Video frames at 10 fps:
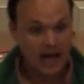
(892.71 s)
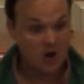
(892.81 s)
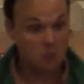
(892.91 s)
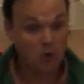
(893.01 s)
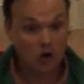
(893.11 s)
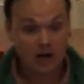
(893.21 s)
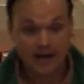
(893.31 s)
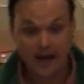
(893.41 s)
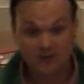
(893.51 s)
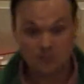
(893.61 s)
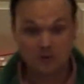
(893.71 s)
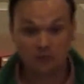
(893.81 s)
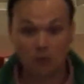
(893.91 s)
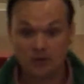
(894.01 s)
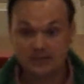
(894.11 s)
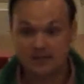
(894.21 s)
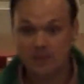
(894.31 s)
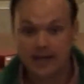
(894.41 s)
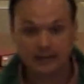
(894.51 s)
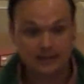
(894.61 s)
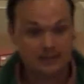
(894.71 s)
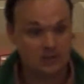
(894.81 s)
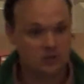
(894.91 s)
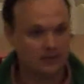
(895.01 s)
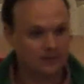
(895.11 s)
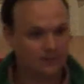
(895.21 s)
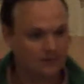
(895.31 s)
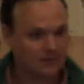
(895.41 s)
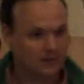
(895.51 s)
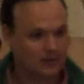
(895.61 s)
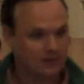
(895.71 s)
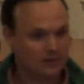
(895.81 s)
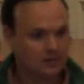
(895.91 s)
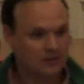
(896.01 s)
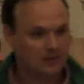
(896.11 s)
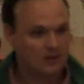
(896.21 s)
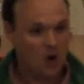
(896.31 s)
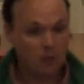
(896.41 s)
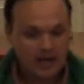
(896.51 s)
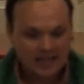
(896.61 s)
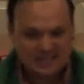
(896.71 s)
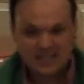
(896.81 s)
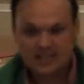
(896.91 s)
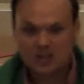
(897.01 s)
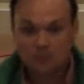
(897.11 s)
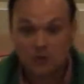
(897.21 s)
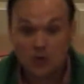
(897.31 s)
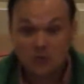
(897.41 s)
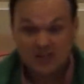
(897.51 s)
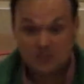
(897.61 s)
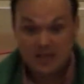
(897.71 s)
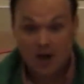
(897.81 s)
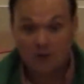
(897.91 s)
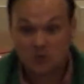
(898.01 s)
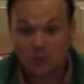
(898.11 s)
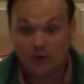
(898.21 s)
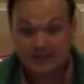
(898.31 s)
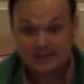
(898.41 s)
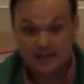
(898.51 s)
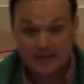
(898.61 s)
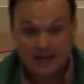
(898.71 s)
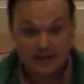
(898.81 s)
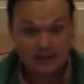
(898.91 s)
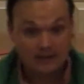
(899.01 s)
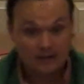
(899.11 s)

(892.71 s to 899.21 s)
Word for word: and we're going to have to be forced to make a decision. Are we going to sit in the pews and be comfortable at Sunday?